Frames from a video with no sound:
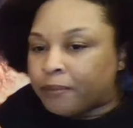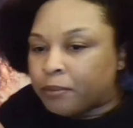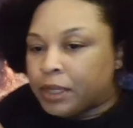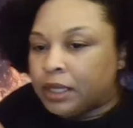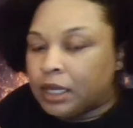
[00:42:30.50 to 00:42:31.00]

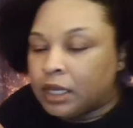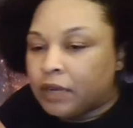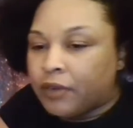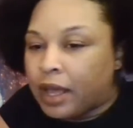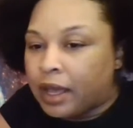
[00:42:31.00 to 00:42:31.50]

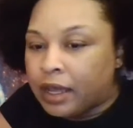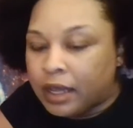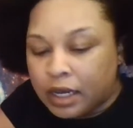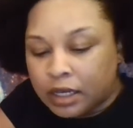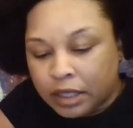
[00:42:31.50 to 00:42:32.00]
Love,
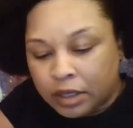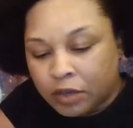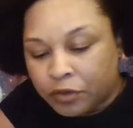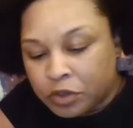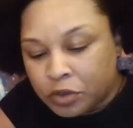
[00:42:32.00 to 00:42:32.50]
hi, thank
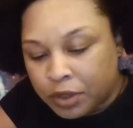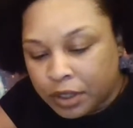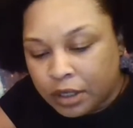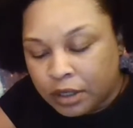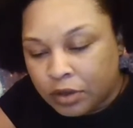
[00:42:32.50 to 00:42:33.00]
you for joining.